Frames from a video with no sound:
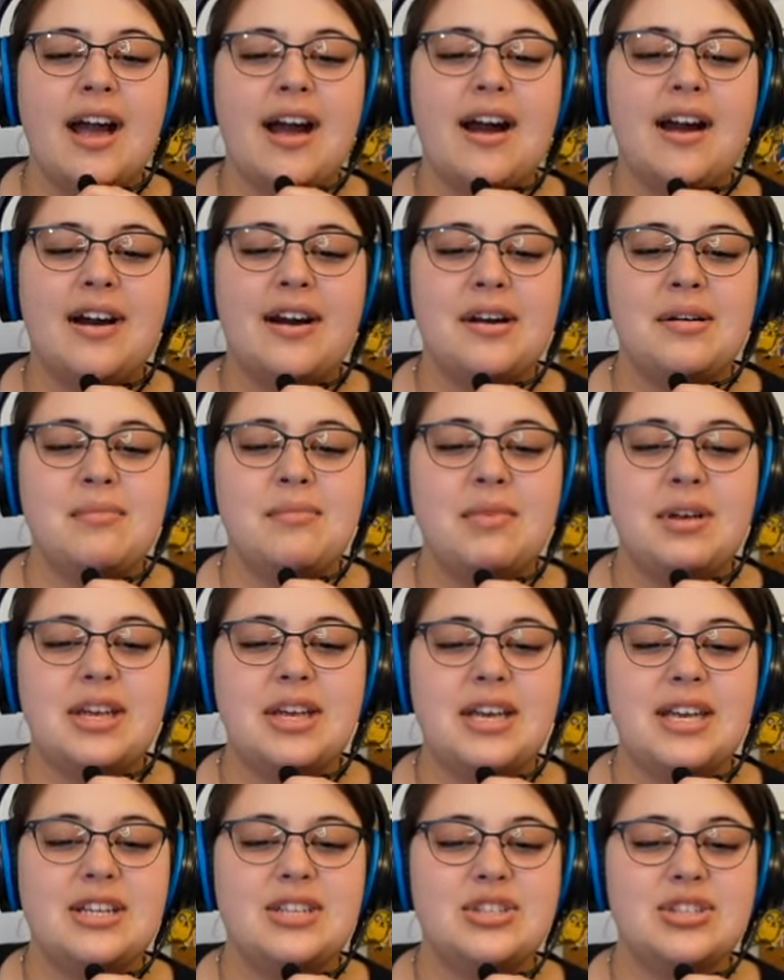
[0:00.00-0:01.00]

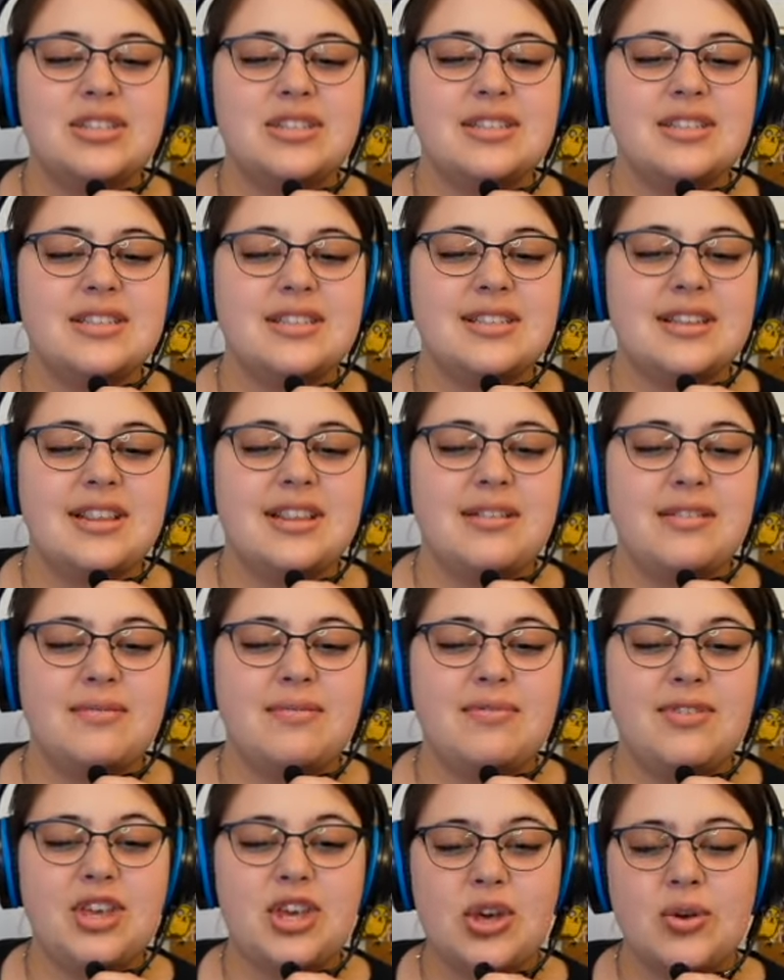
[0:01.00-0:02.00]
It just, the
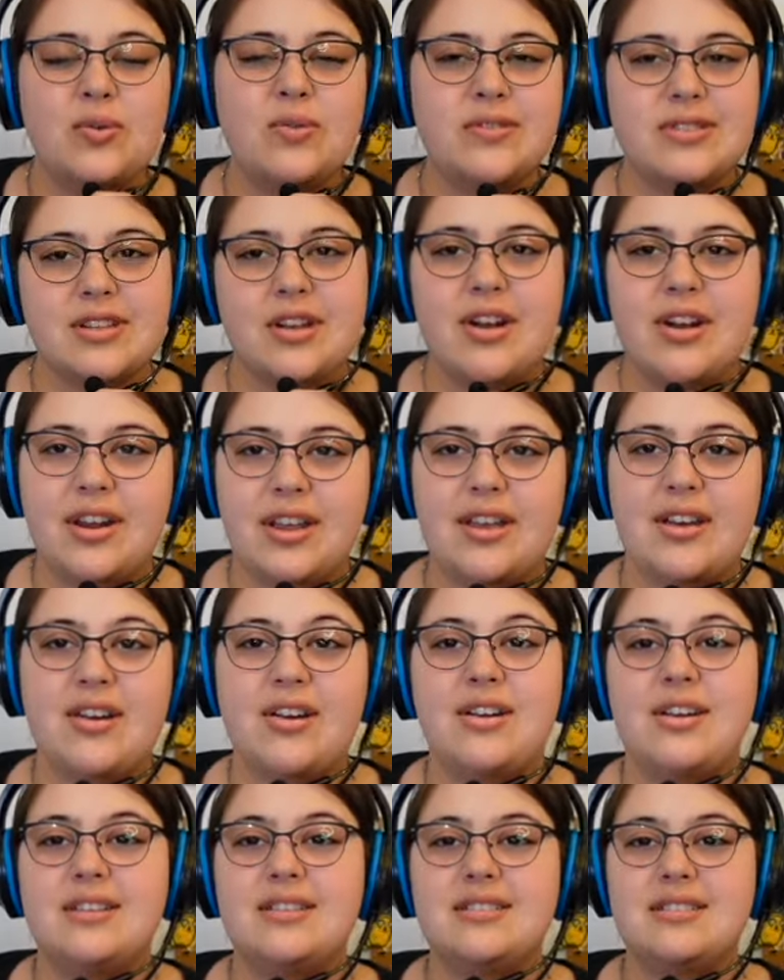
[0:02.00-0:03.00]
views on it
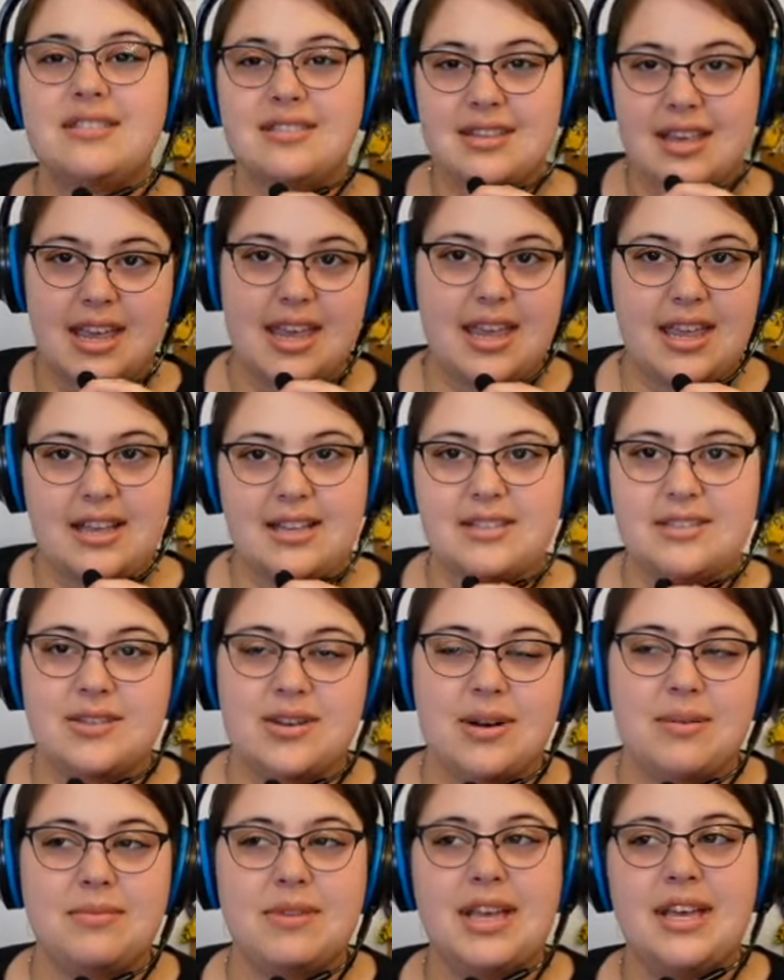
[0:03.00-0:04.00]
are insane.
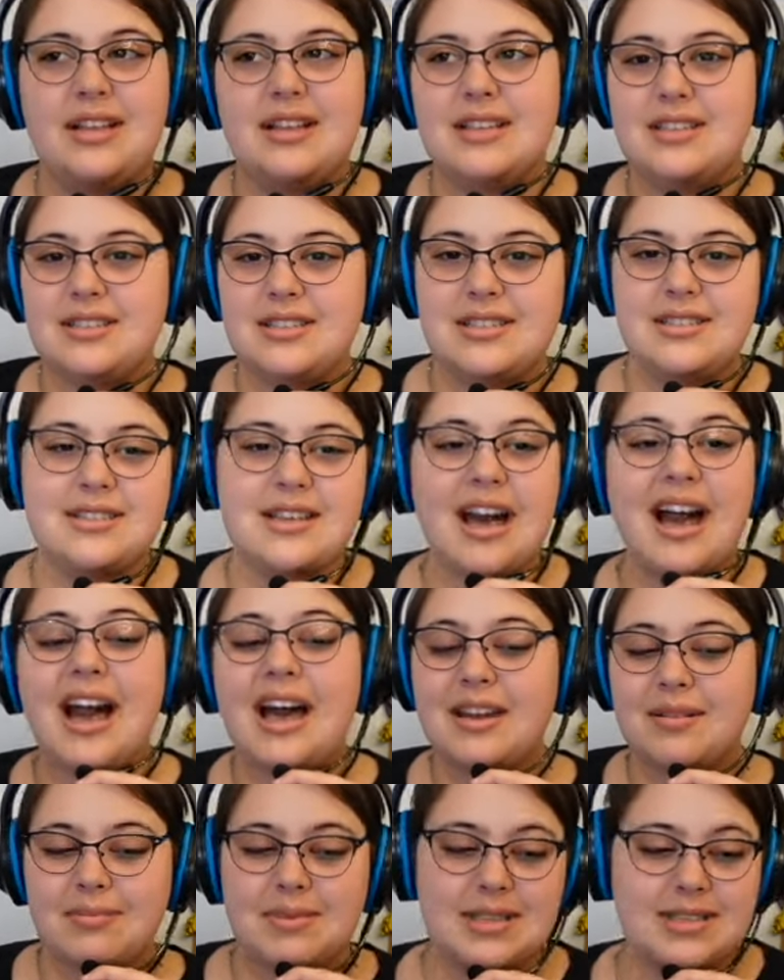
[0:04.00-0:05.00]
So I'm like, this has
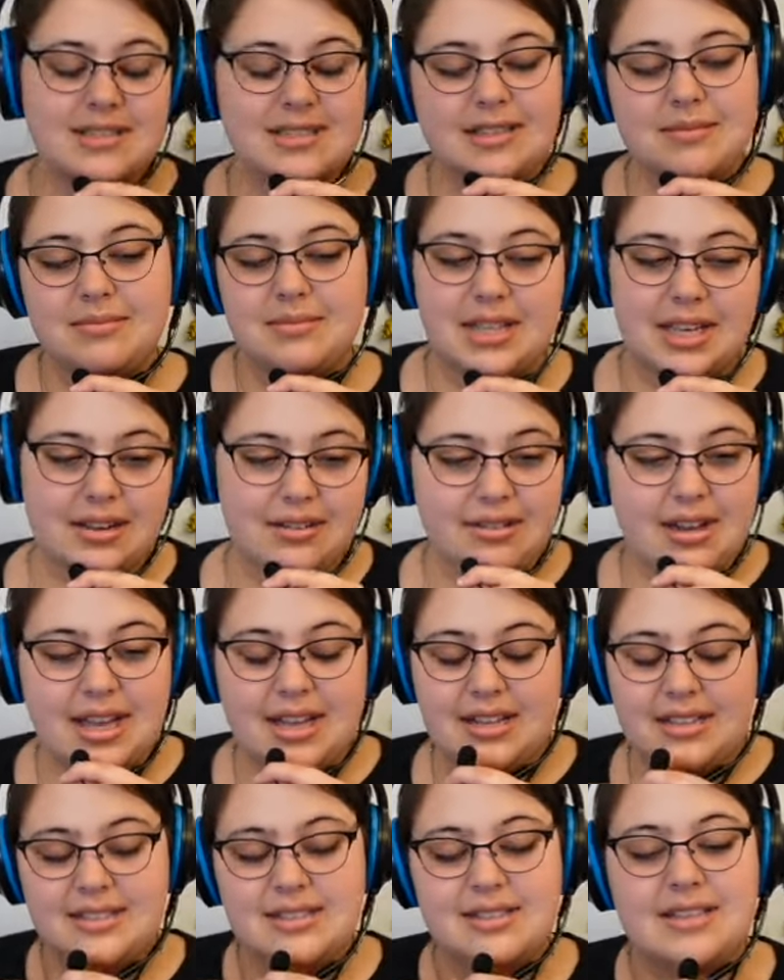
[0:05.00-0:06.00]
got to be something,
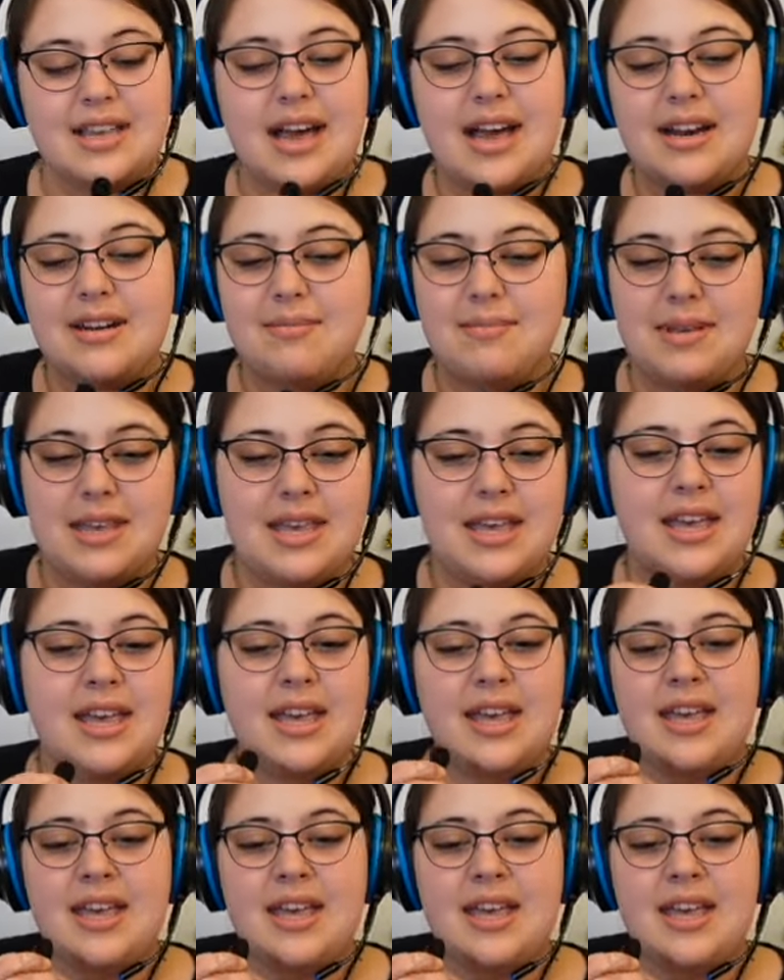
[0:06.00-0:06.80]
right? This has got to be